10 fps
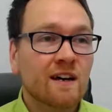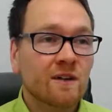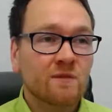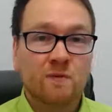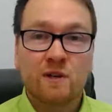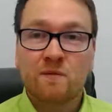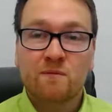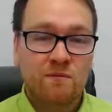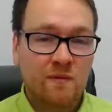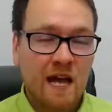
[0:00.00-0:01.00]
We're
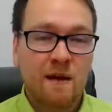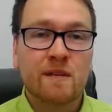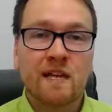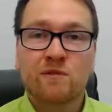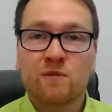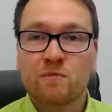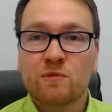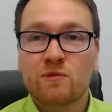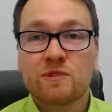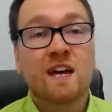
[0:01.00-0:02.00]
happy to have you on
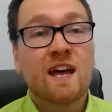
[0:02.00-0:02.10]
board.